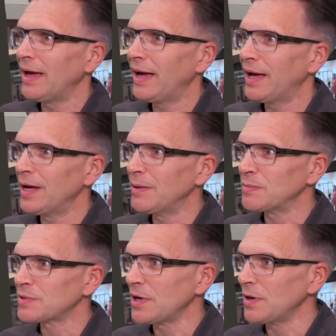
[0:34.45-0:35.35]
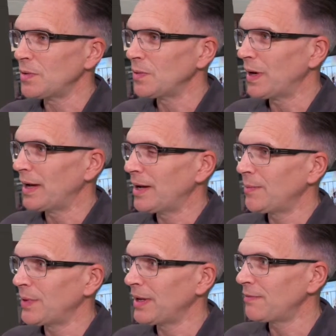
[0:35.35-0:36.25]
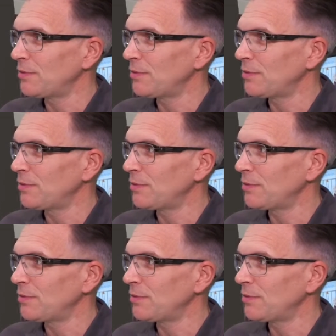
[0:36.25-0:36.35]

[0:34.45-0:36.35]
We have